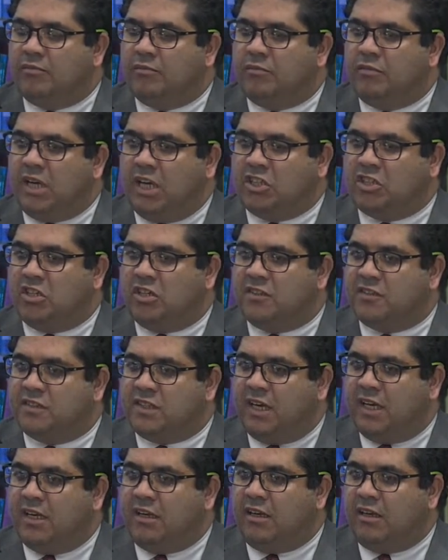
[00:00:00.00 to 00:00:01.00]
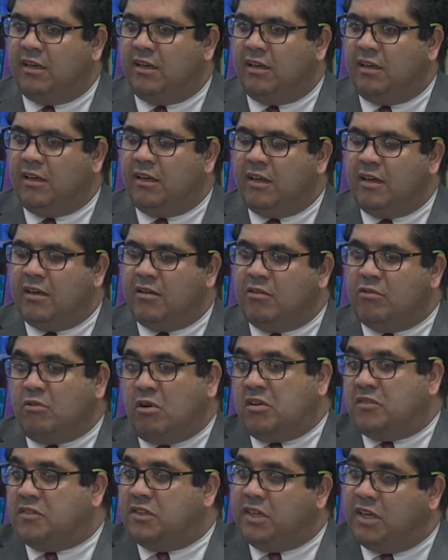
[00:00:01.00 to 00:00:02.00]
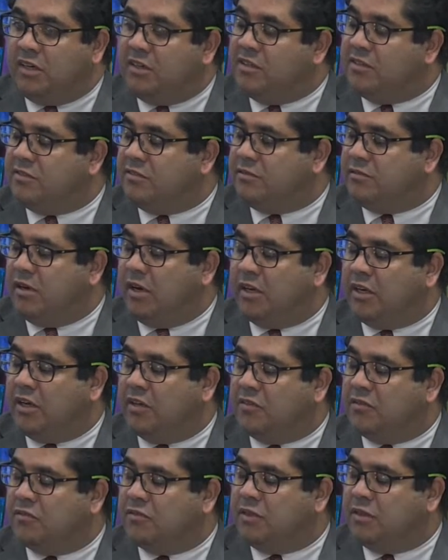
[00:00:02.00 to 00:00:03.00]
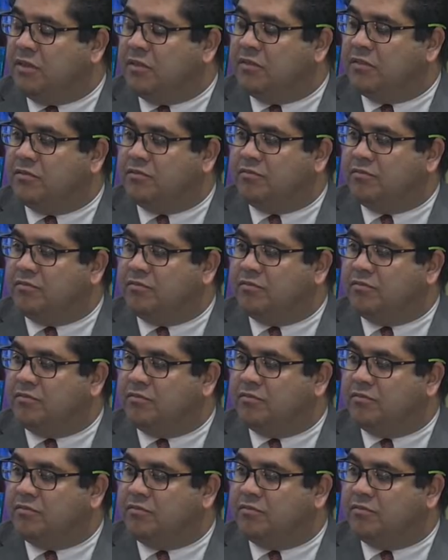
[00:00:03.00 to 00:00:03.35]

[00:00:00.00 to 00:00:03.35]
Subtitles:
national scale, once a year is, I guess, is